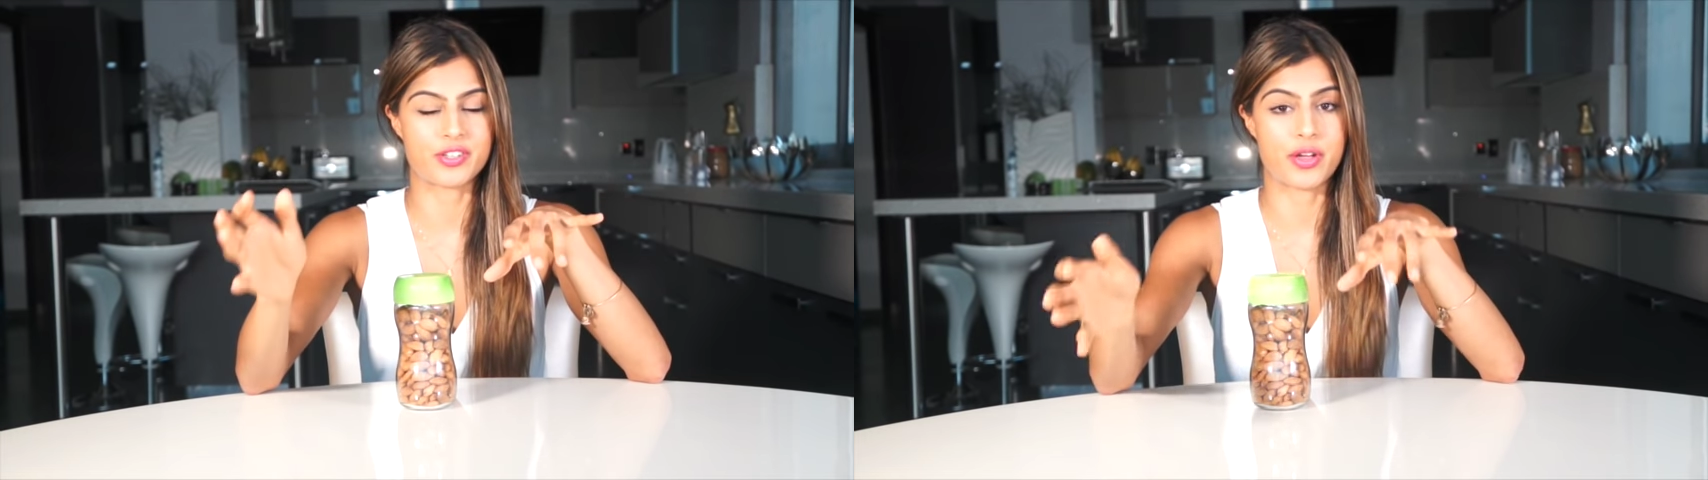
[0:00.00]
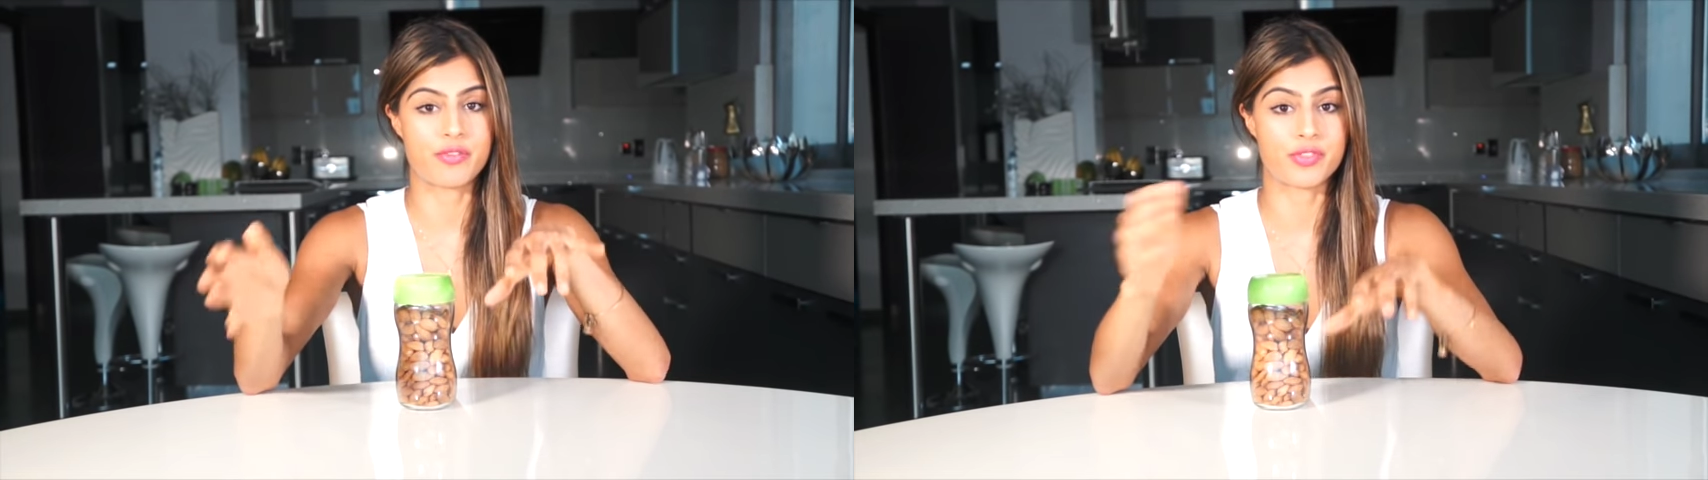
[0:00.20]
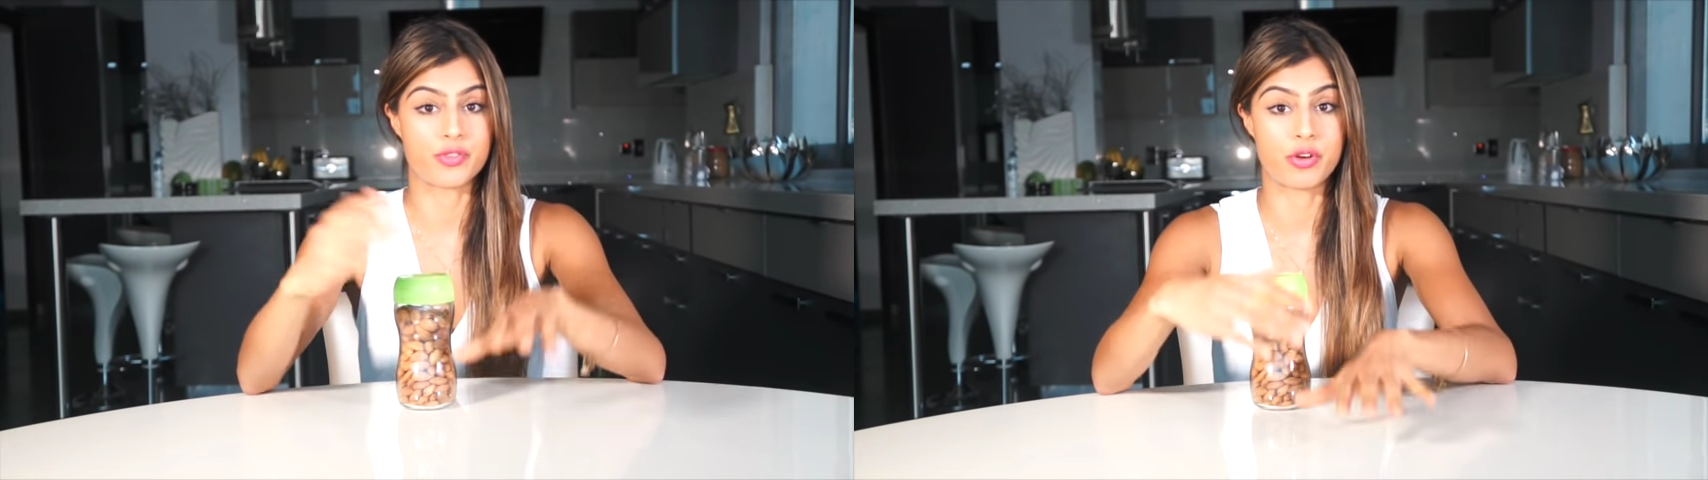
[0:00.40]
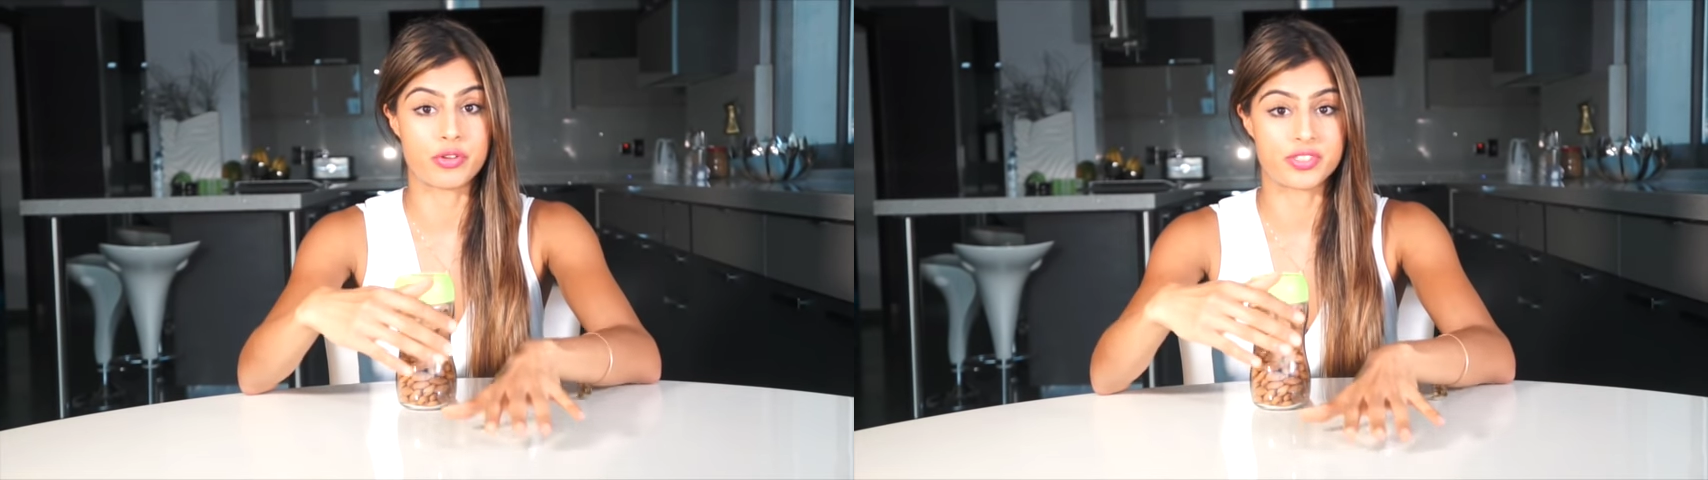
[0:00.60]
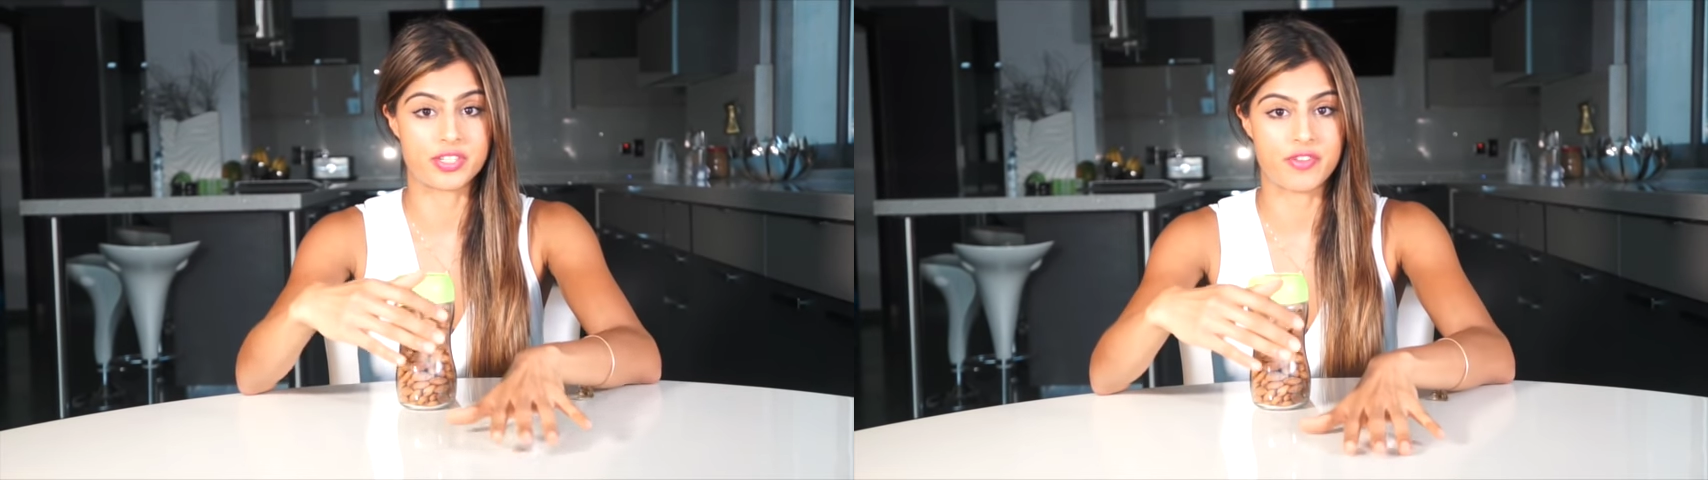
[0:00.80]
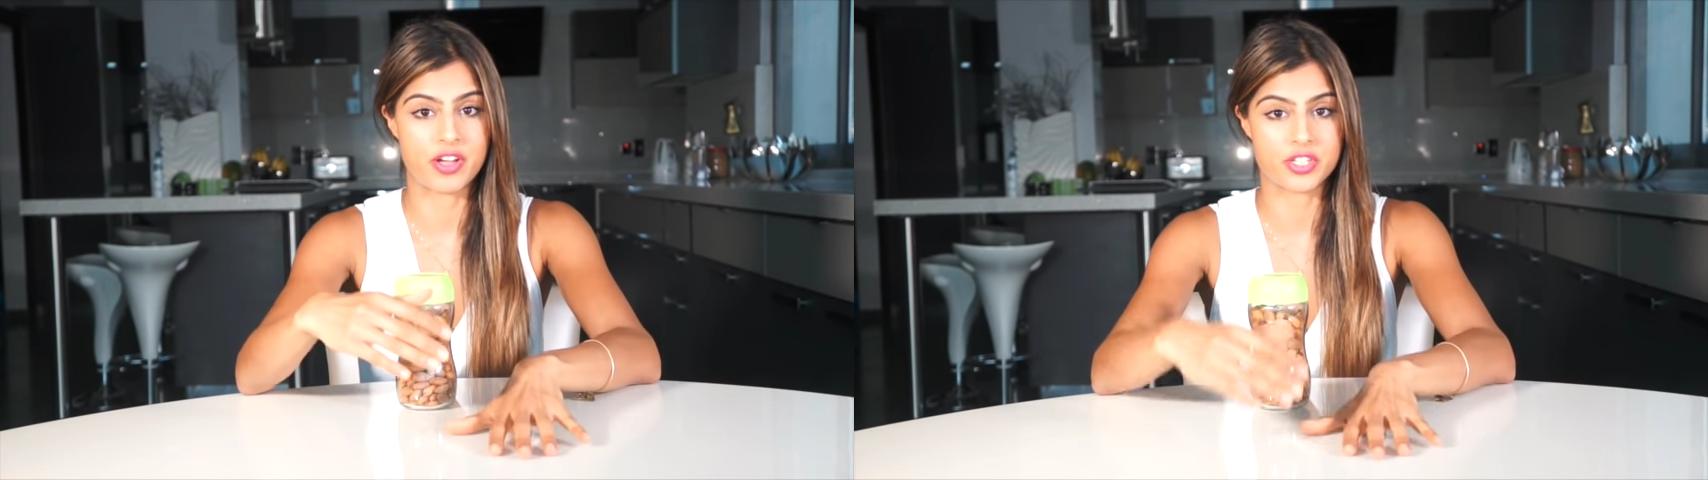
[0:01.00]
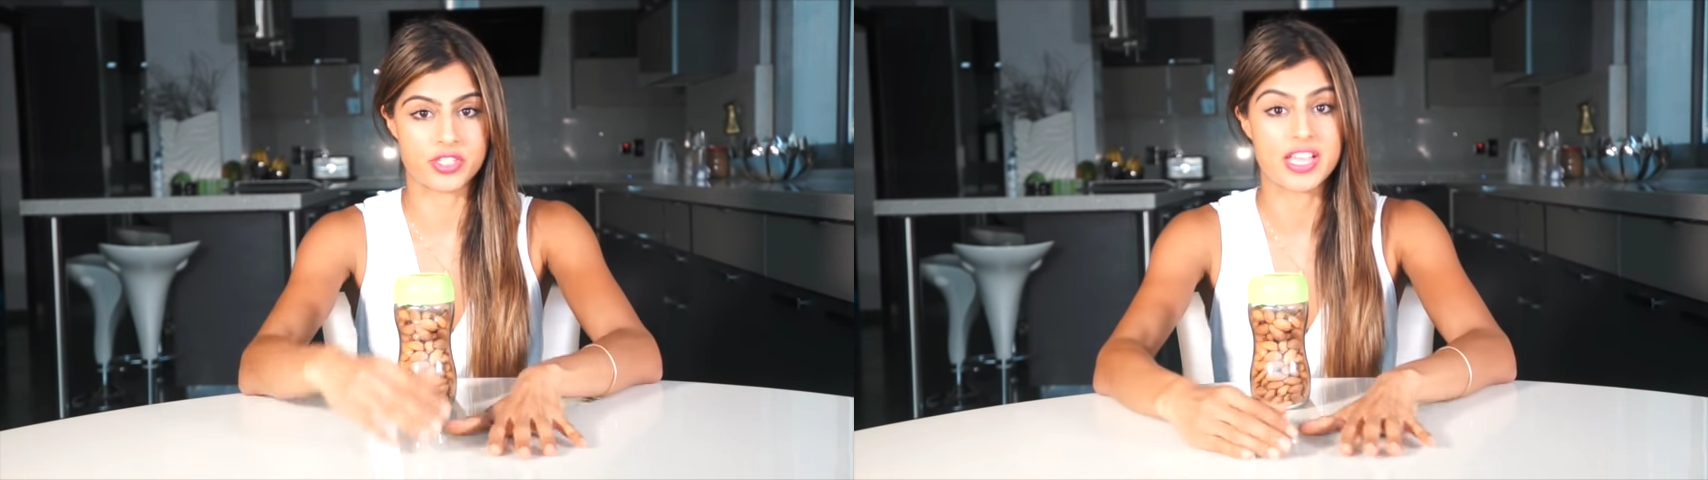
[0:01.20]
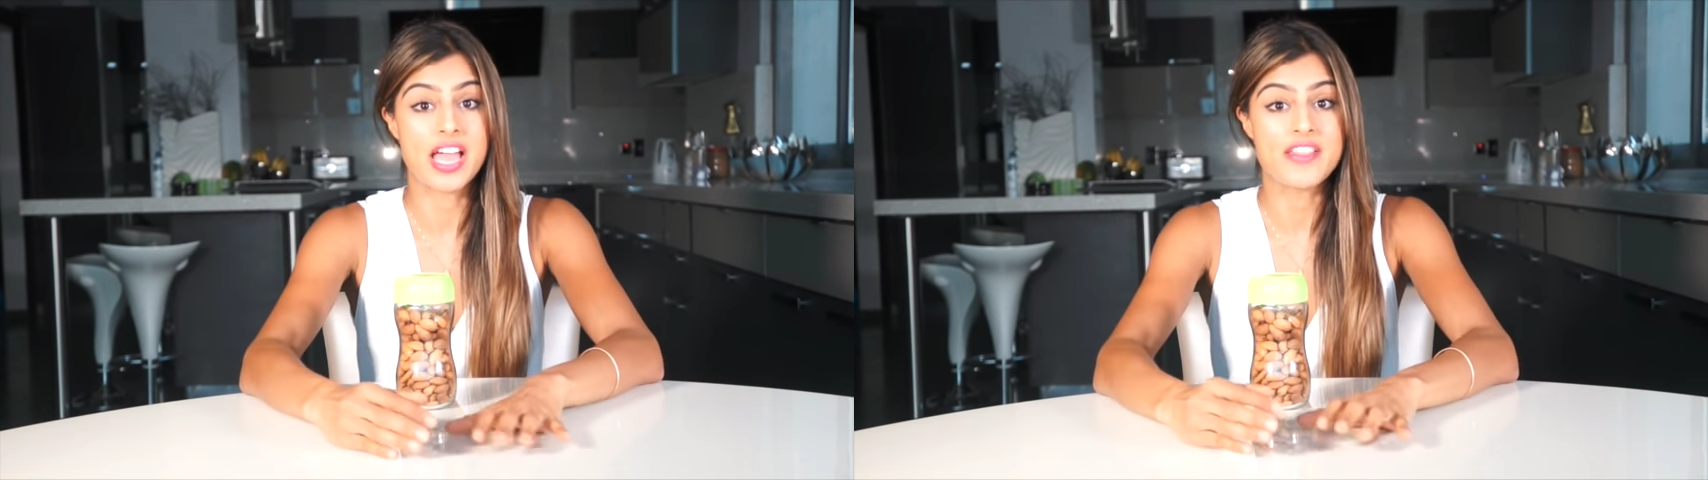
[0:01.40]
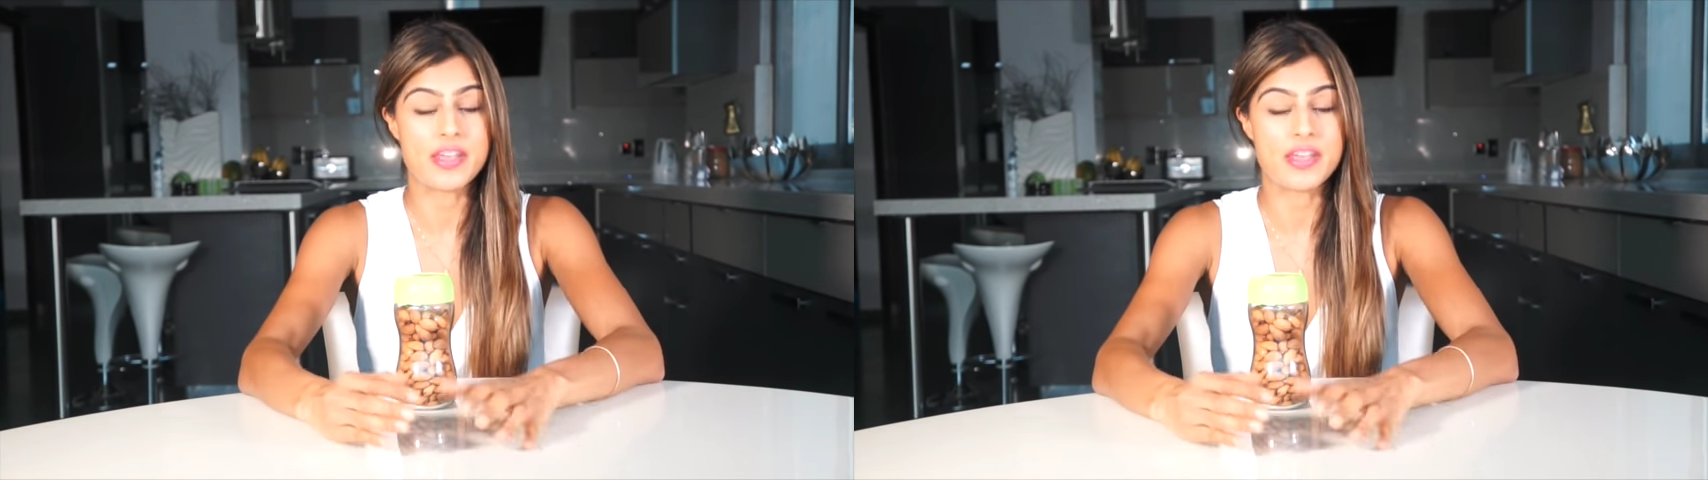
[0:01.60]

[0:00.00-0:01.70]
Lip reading: going for the roasted versions.